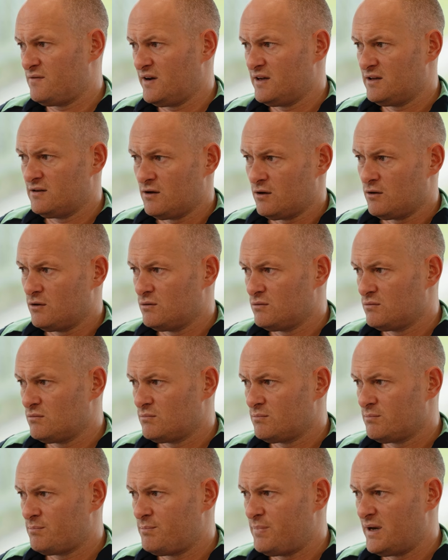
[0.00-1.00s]
find out
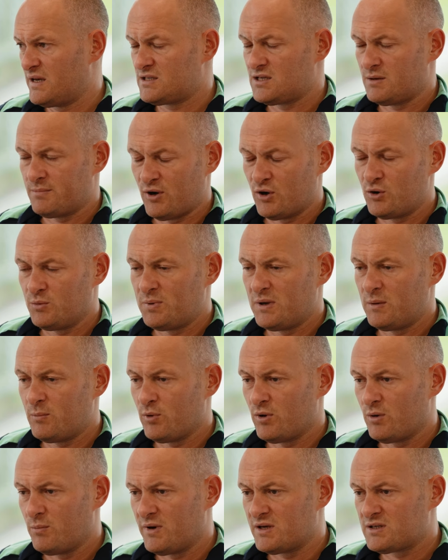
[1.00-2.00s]
bits about
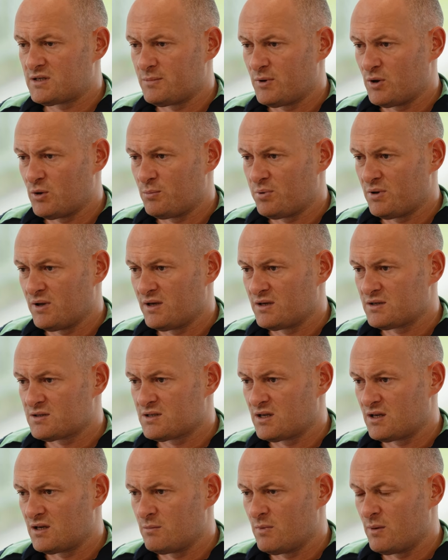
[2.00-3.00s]
people and bits about
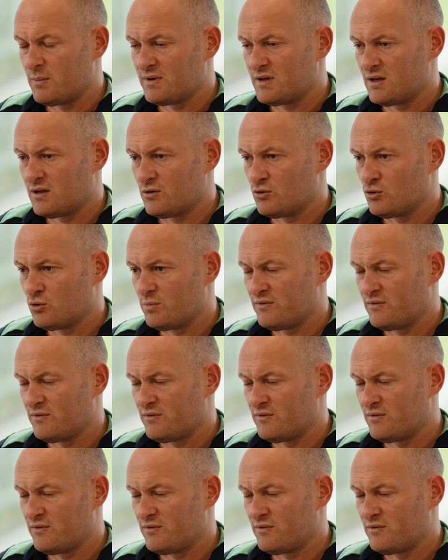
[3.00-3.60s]
players that you maybe didn't know